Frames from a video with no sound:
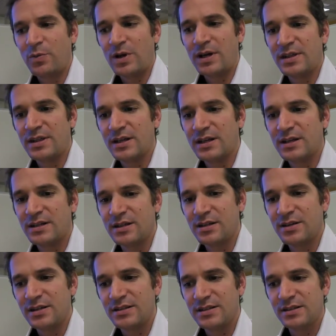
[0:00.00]
Well, I think, you
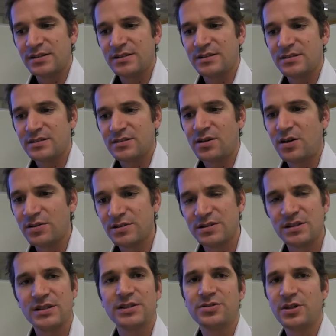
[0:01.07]
know, this is
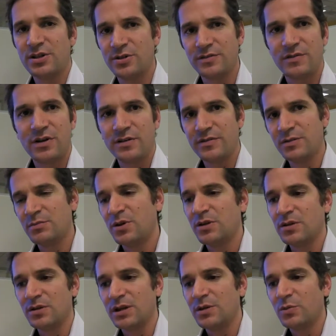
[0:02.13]
constantly trying to evolve the
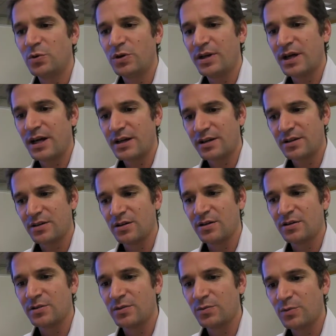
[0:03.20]
model. In water
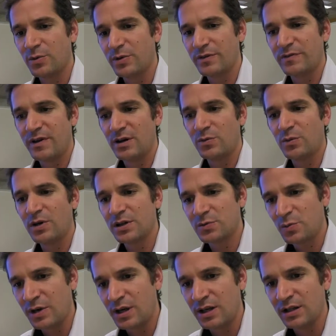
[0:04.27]
hackathon, what we felt
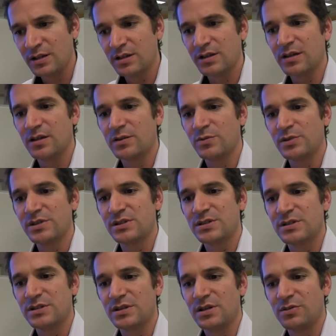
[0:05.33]
worked well, that
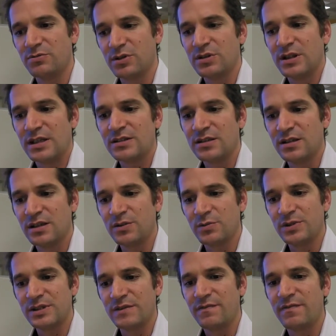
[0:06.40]
was a real lesson learned,
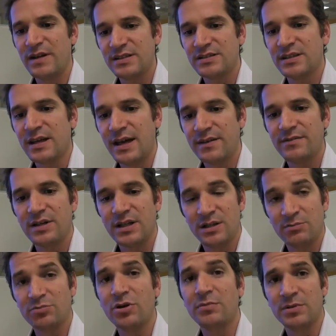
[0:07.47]
was investing heavily
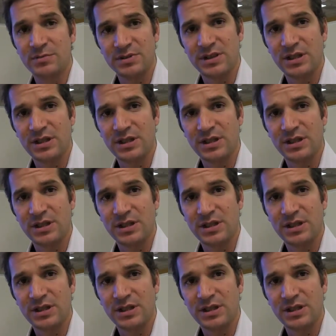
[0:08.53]
in problem